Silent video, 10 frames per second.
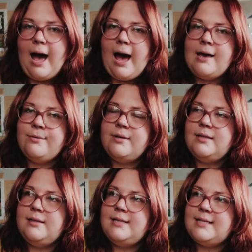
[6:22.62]
I
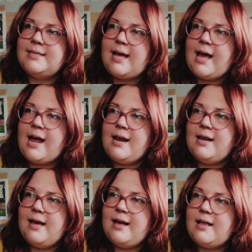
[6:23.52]
will decide
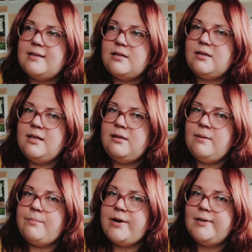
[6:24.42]
that in
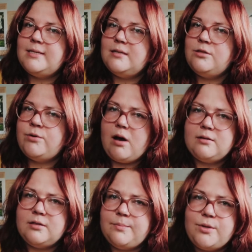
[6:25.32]
comparison to
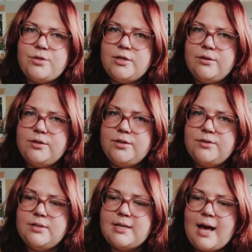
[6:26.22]
other beauty gurus,